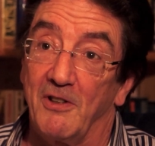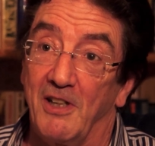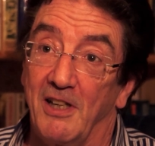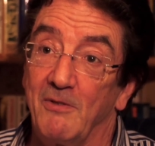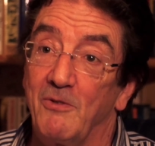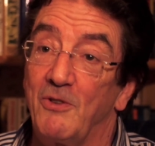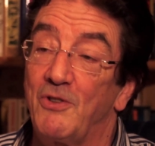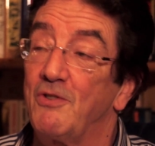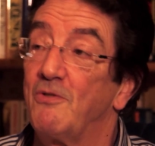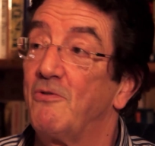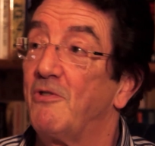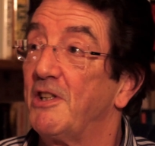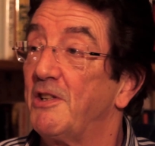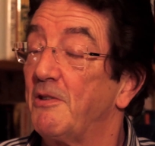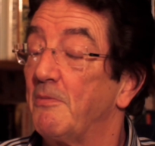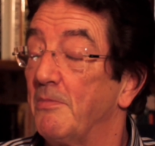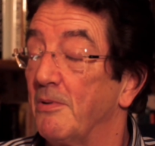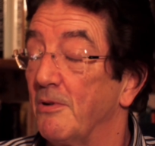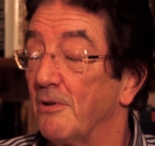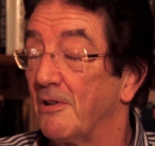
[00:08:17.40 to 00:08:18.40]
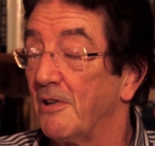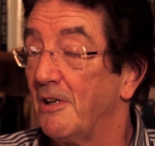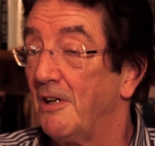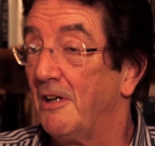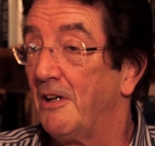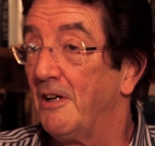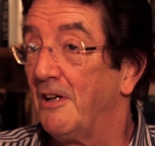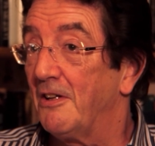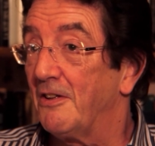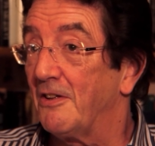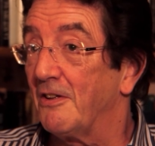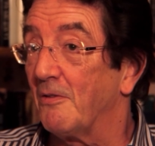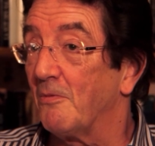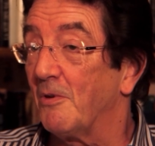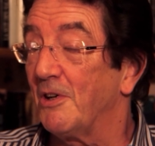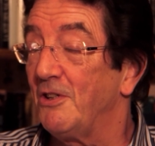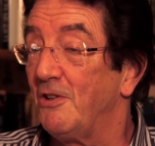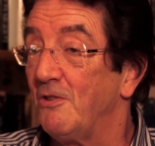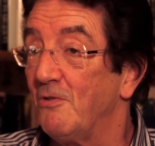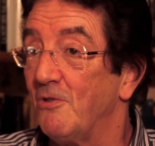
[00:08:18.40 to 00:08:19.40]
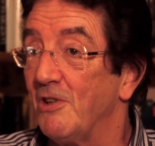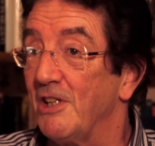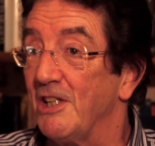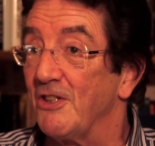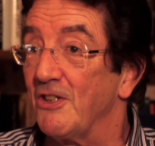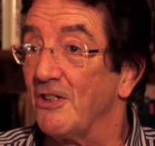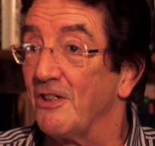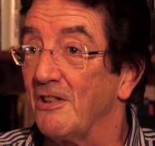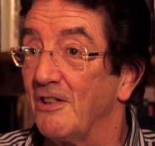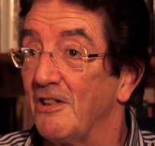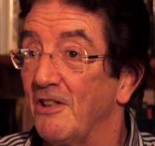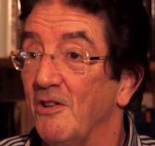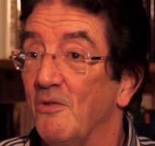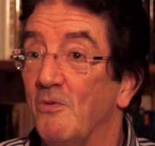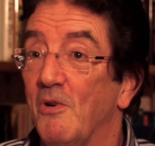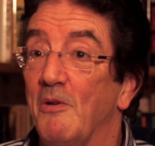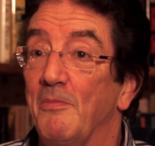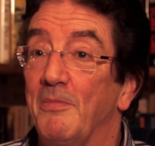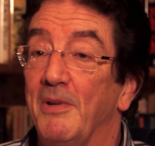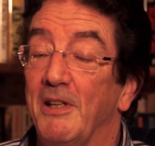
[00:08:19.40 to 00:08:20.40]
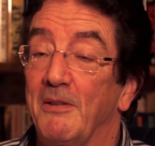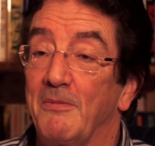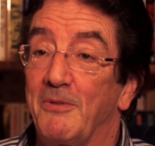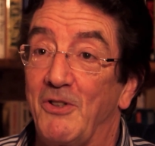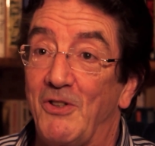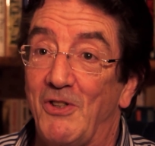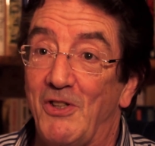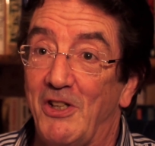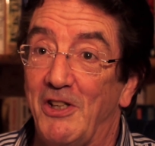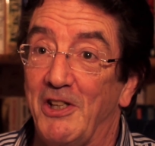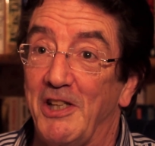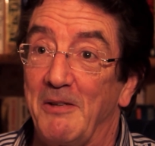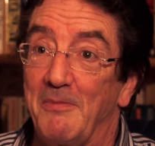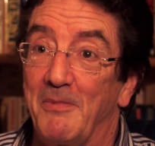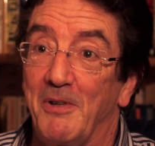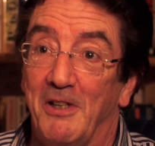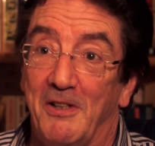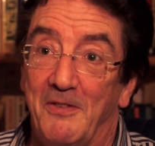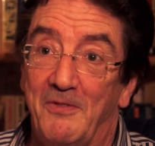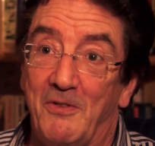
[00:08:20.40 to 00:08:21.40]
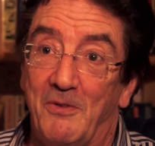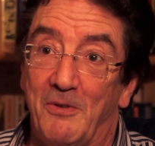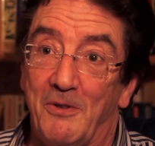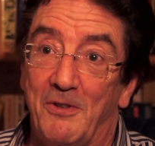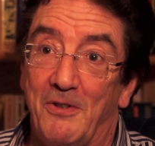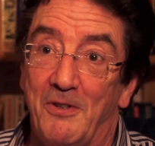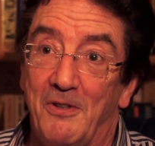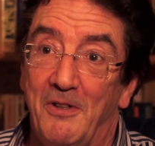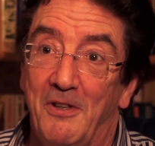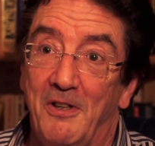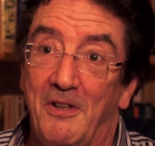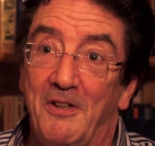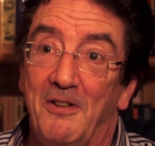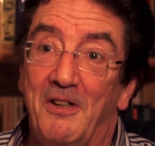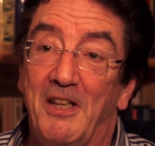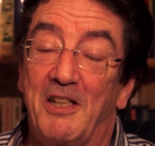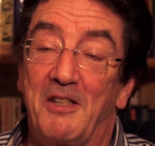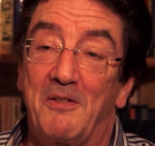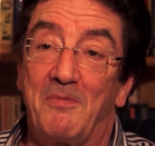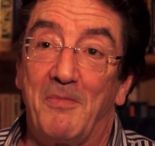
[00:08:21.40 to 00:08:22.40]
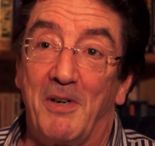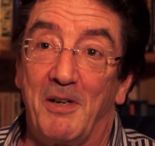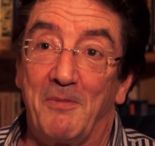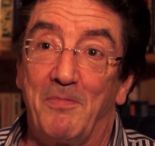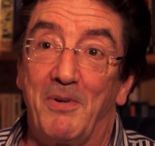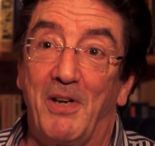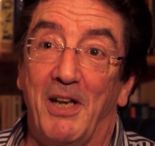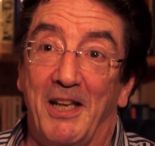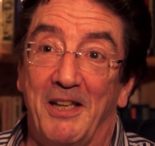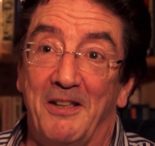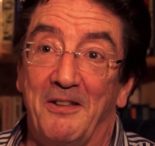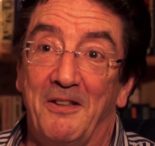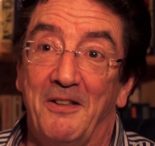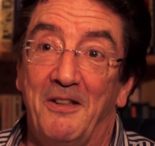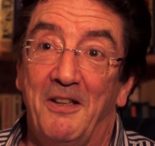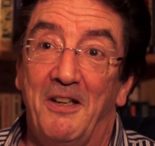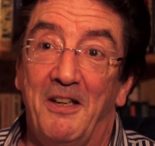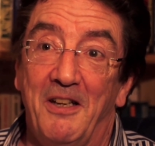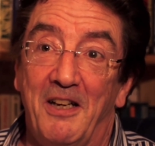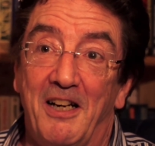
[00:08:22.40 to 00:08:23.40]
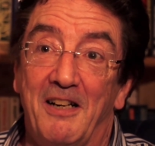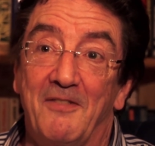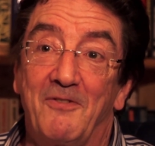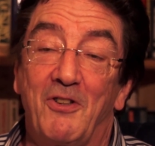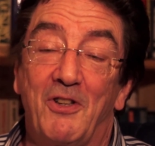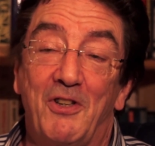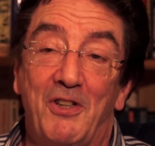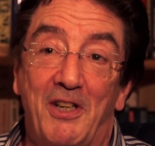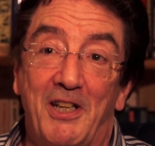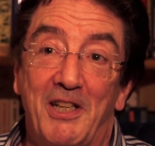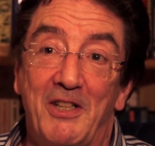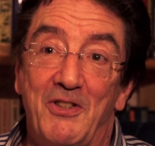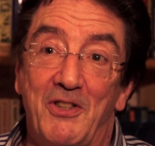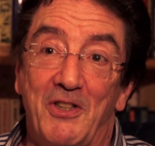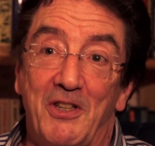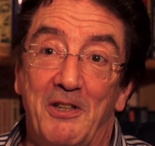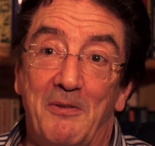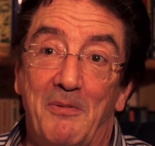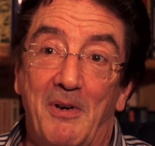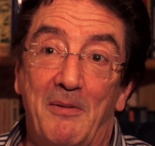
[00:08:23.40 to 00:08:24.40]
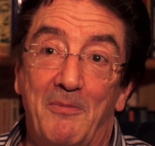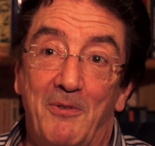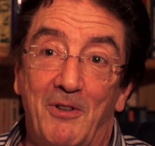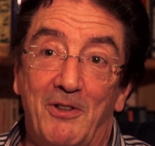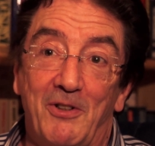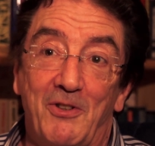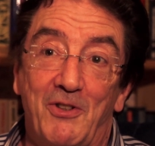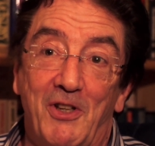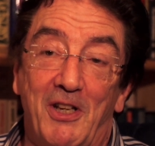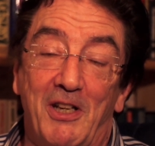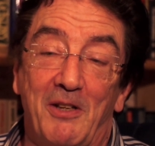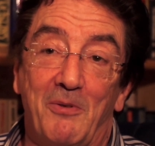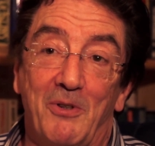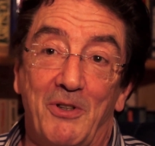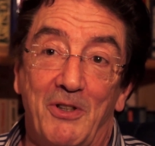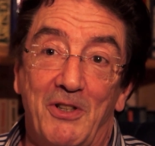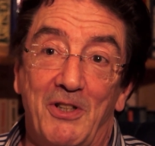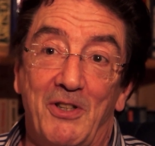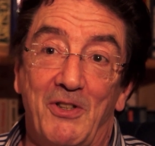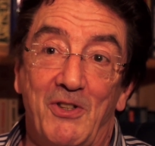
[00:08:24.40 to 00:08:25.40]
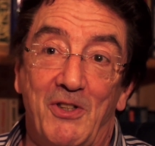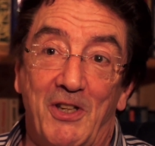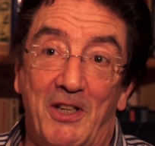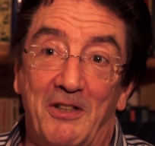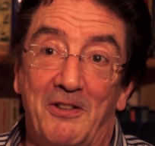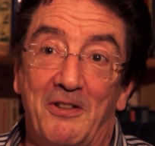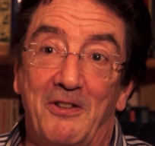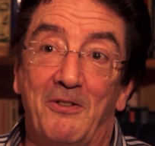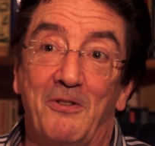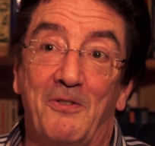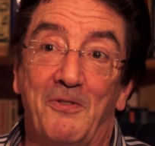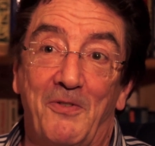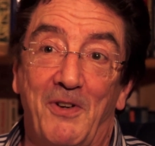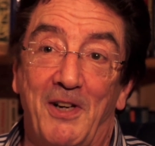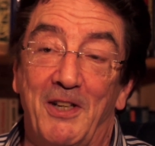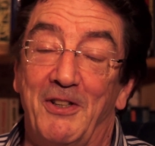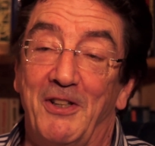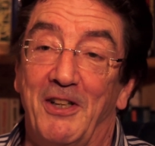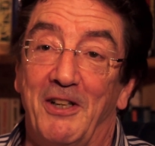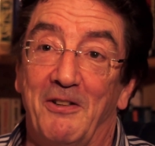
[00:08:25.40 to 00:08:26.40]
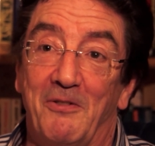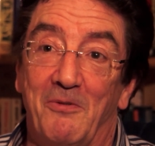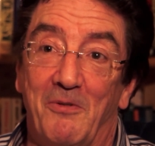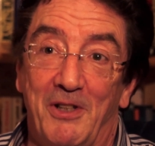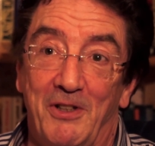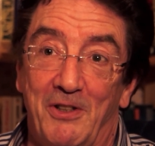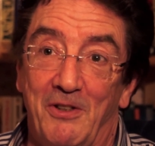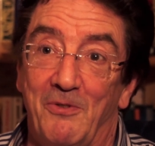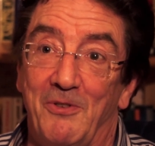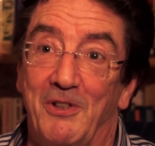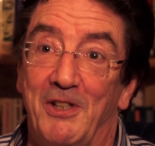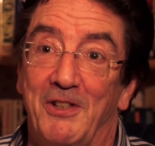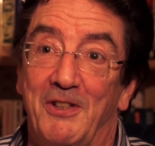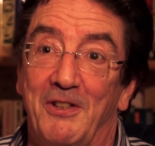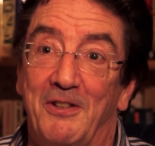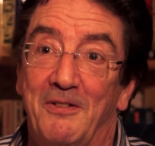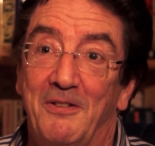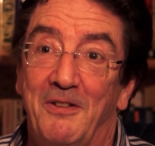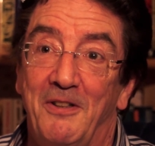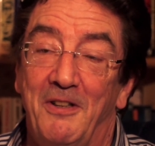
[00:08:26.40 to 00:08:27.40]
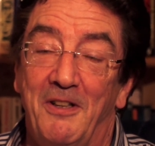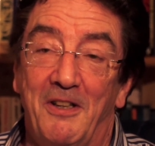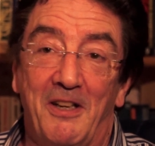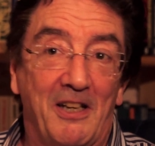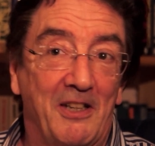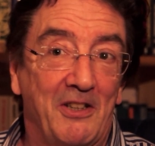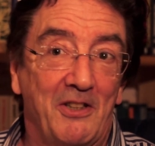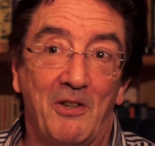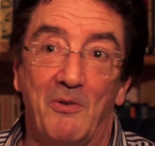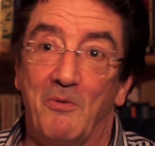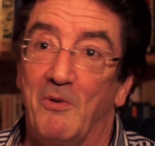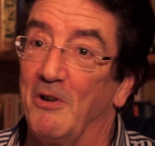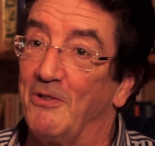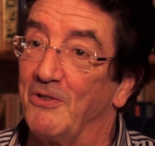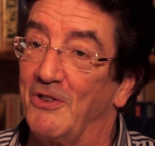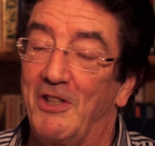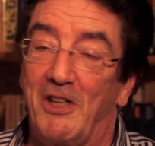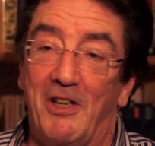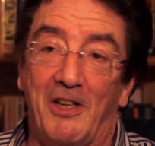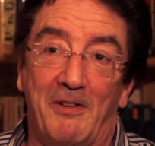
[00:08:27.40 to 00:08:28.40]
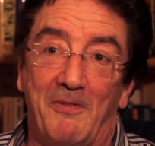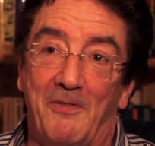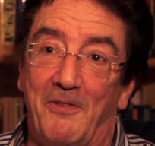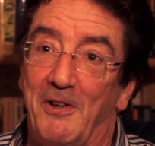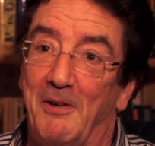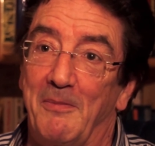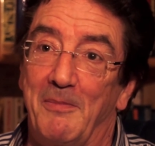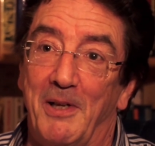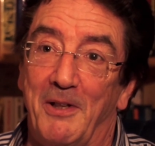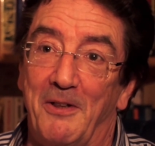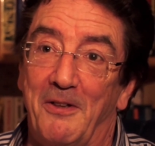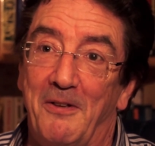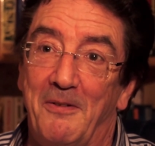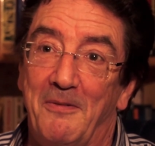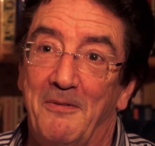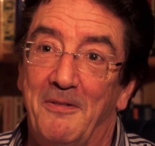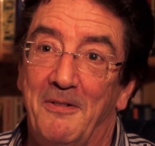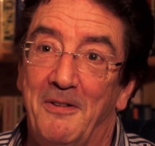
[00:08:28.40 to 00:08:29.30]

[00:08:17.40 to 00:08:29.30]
I want to write a book that when you read it, you won't be able to sleep afterwards. That's my plan. I've got an idea, but I'm not going to tell you what it is yet. You'll find out when you read it, and you won't sleep for a month.